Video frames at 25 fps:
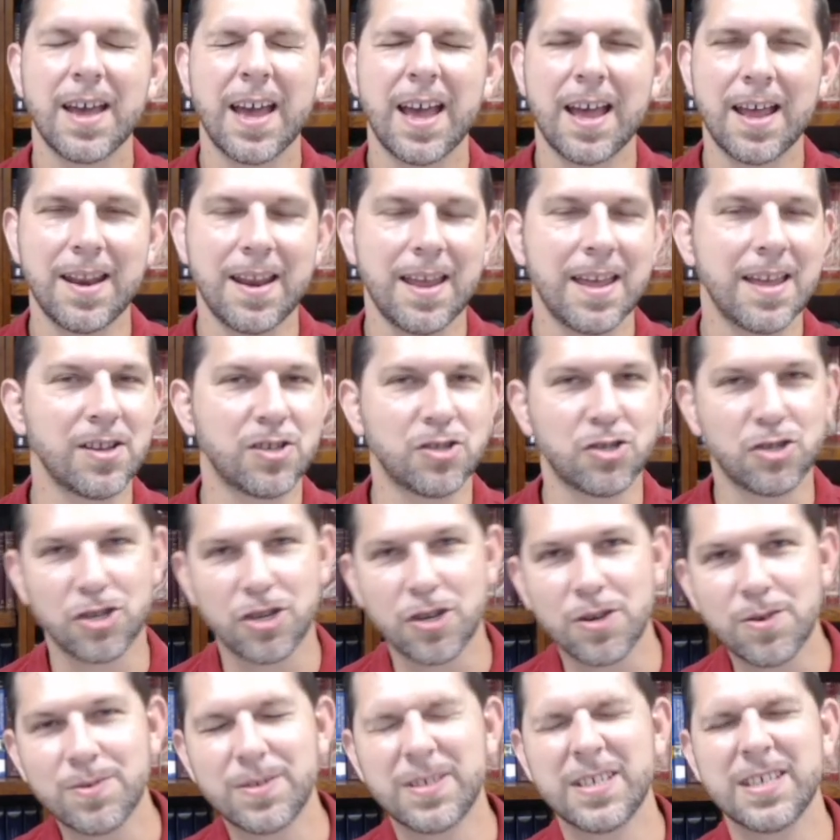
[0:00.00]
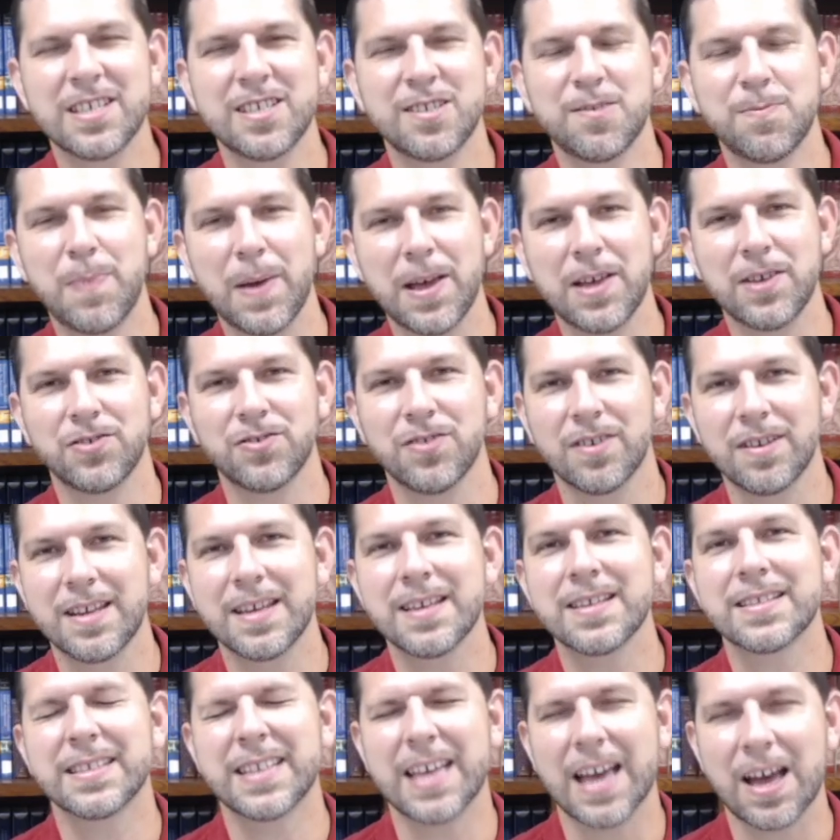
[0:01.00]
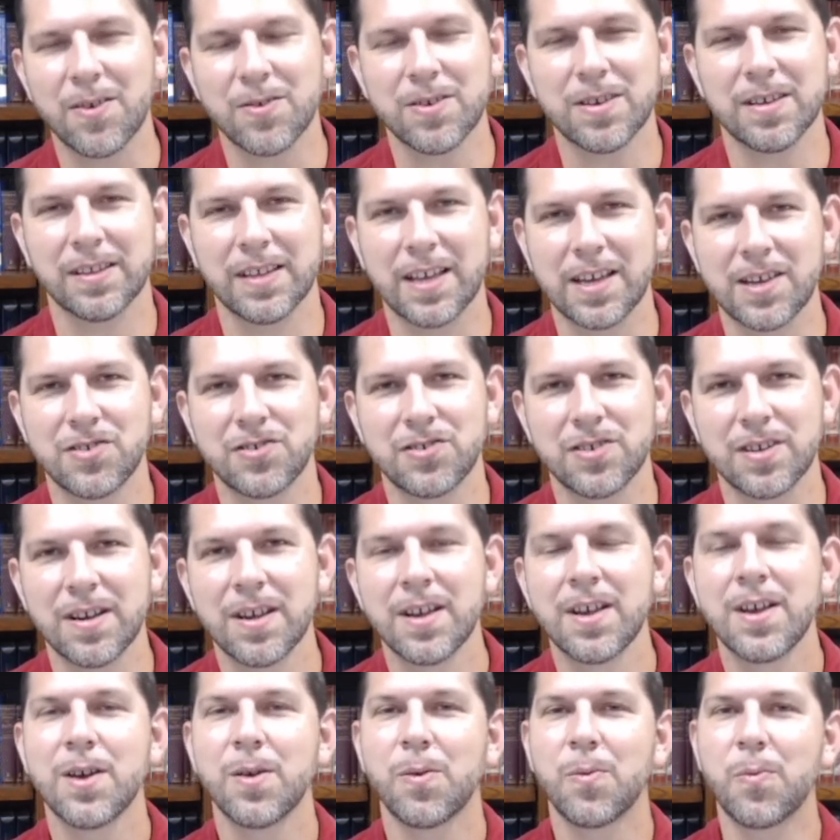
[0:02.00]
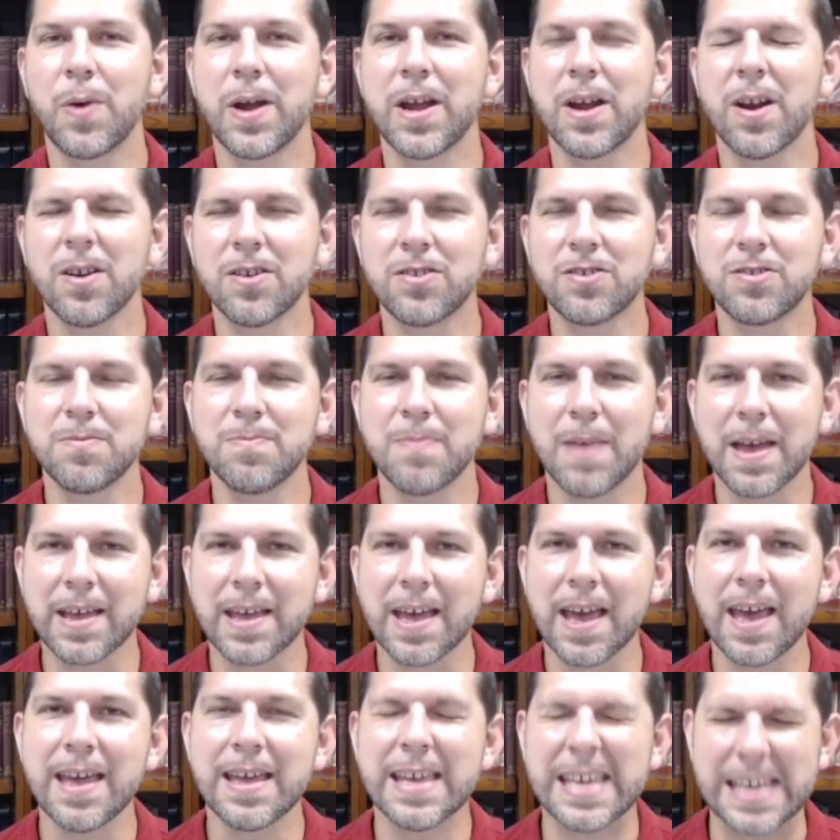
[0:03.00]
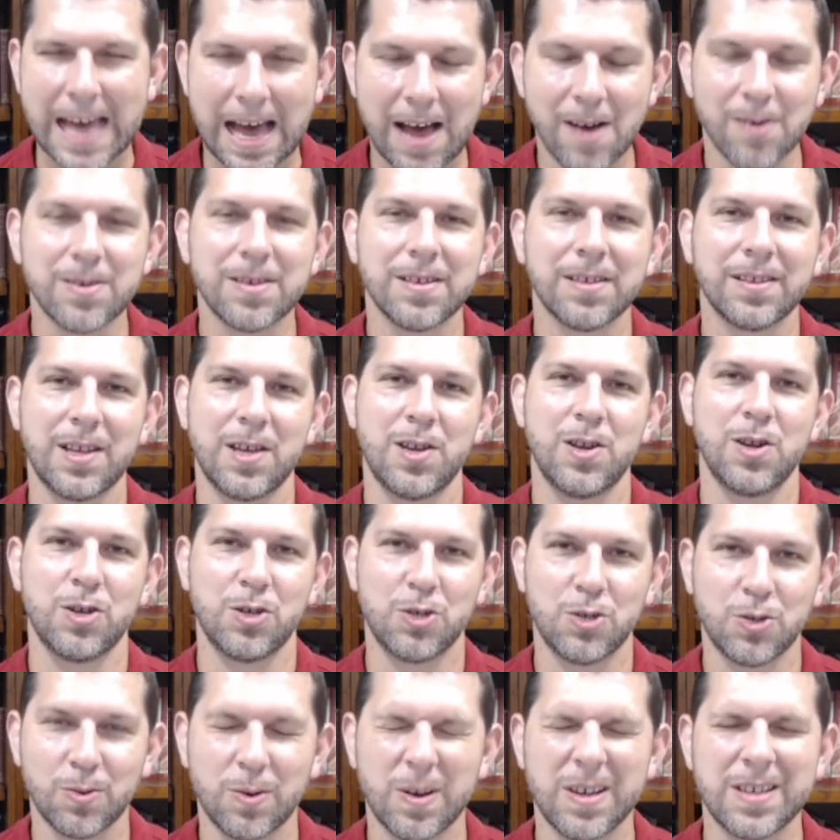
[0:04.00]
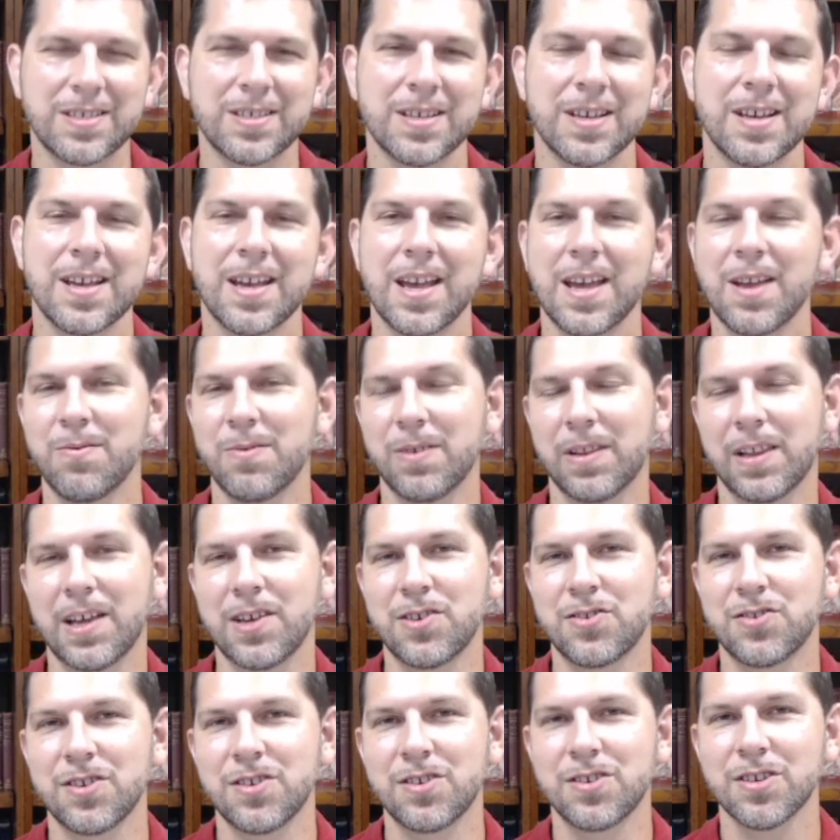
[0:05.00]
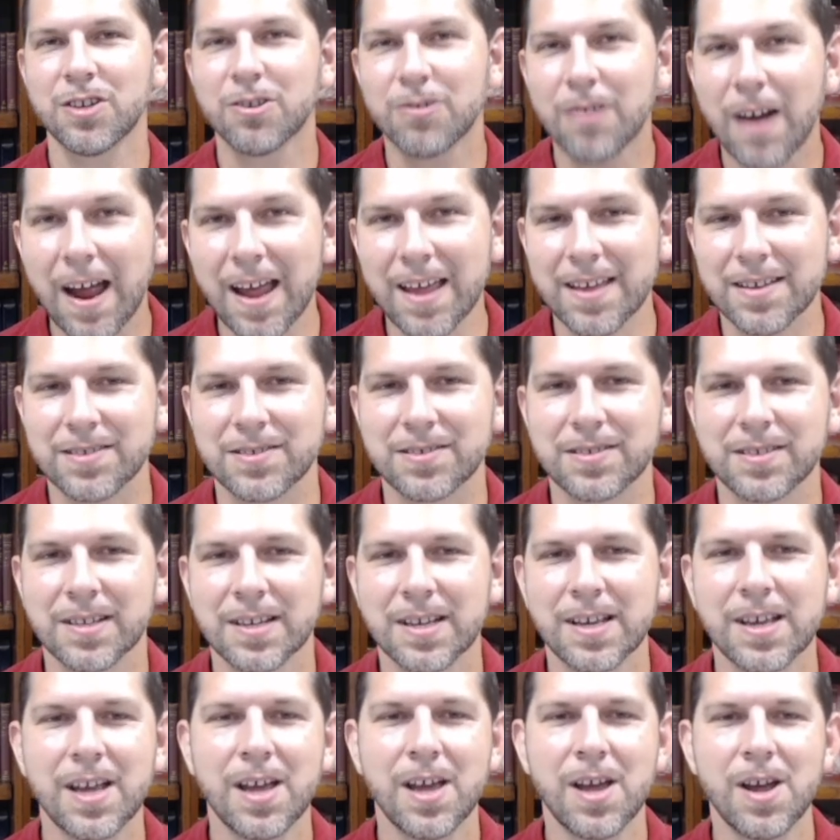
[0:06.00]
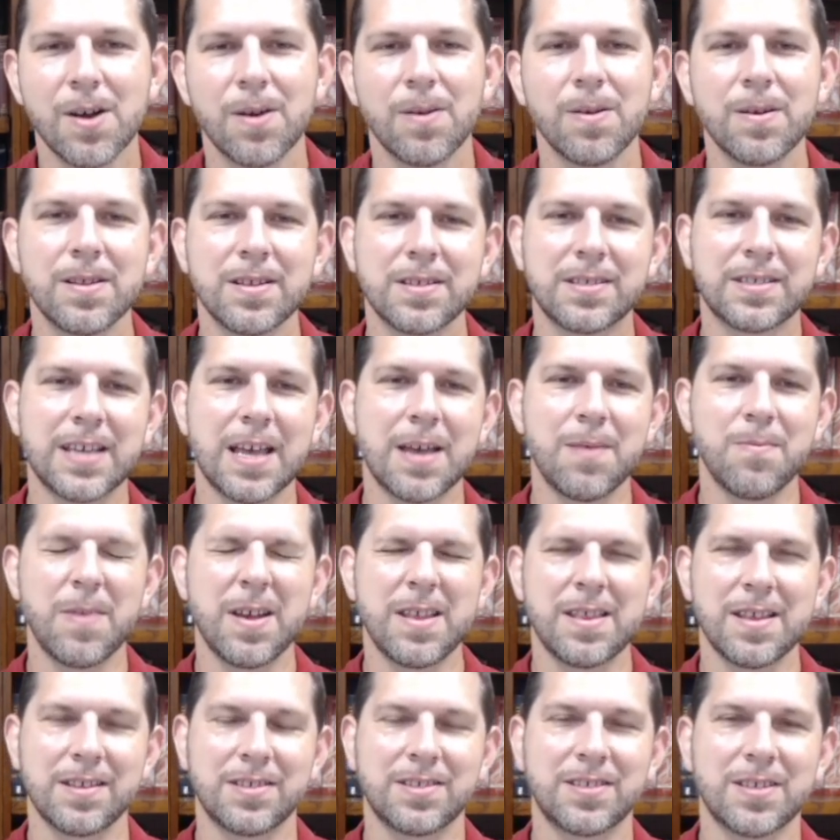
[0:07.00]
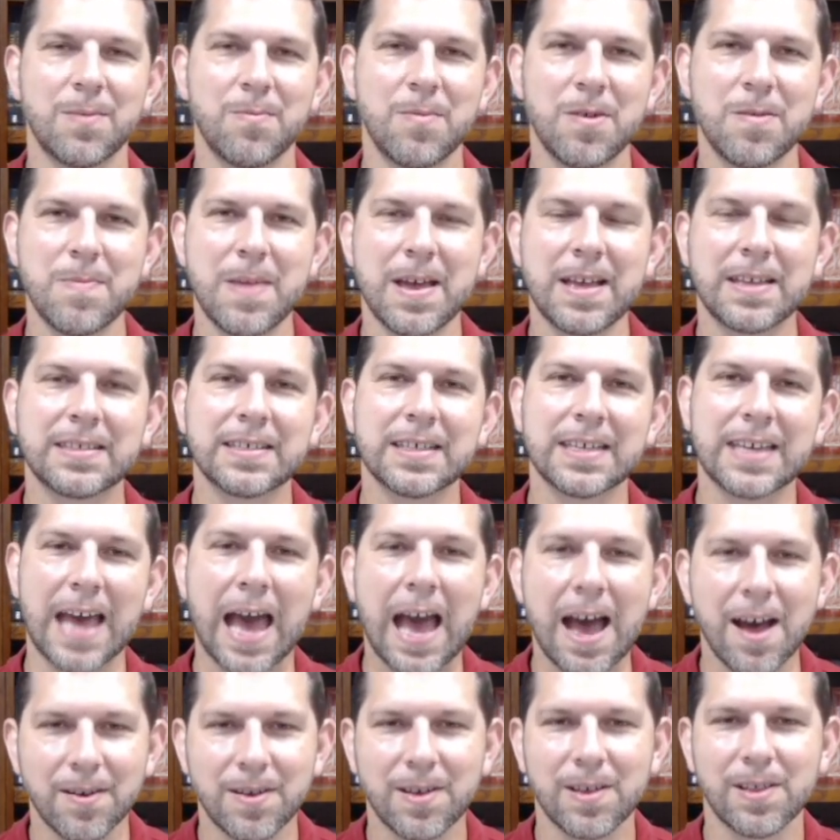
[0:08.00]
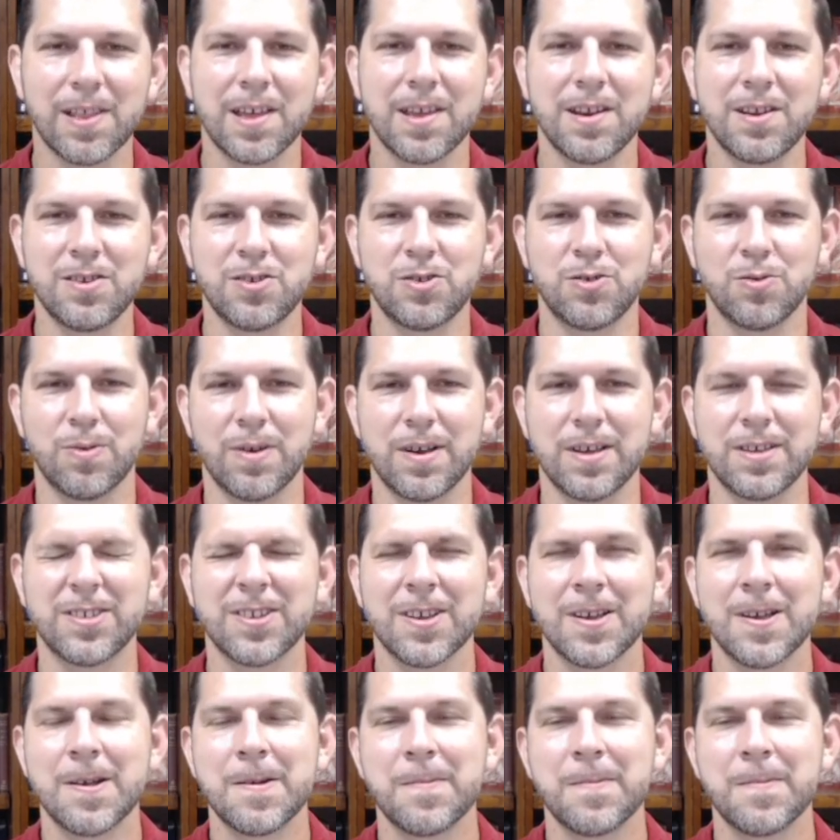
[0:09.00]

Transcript: and he chooses based on his calculation, we are to make a calculated choice in relation to Christ. Or in the same way that someone makes a calculated choice